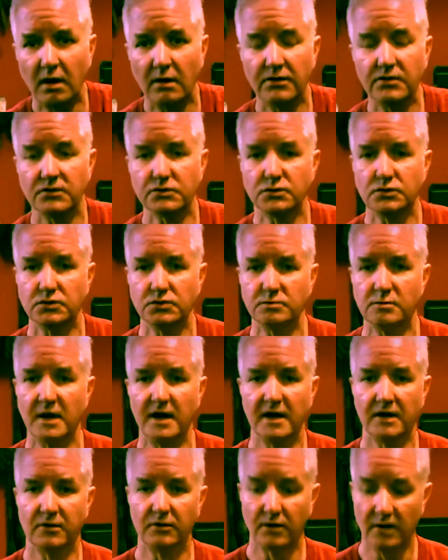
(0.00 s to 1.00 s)
This was
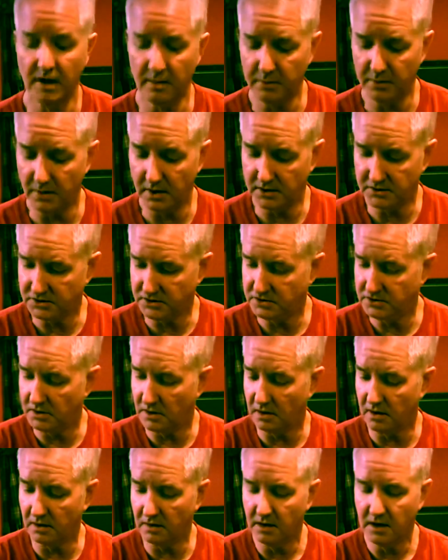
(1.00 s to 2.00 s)
my grandpa's
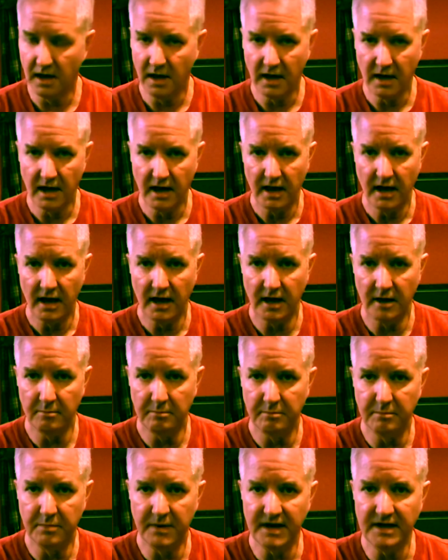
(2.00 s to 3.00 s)
guitar, and
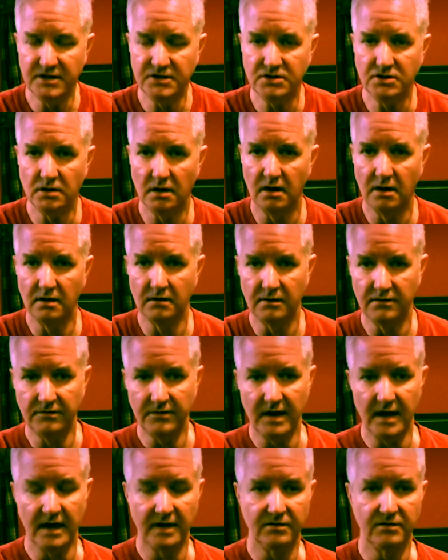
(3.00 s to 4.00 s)
based on the
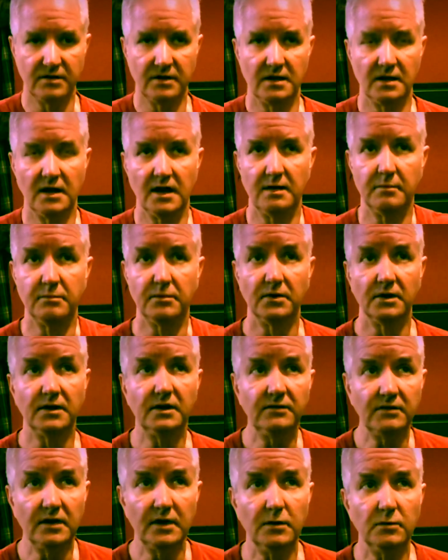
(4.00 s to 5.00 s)
fact that I believe
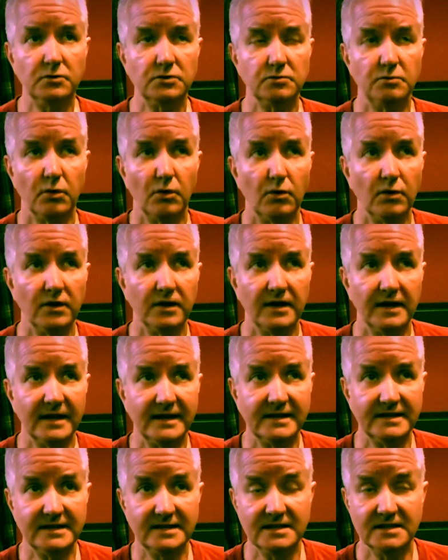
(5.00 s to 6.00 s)
he was born in
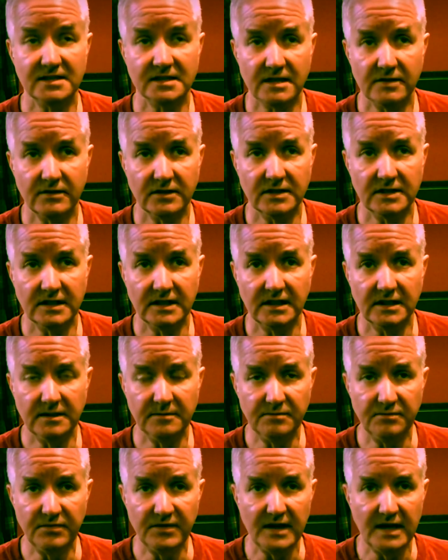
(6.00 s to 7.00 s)
1917,
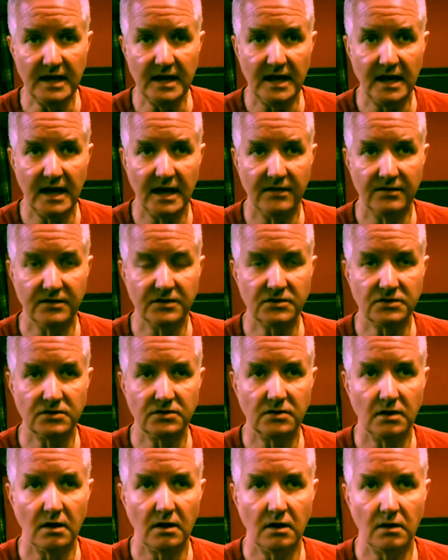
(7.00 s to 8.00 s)
and this
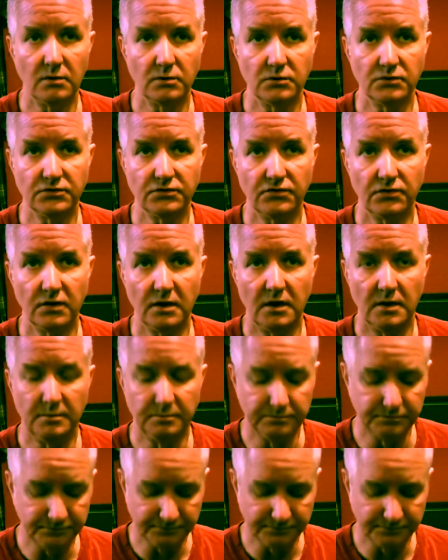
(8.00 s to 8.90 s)
guitar was from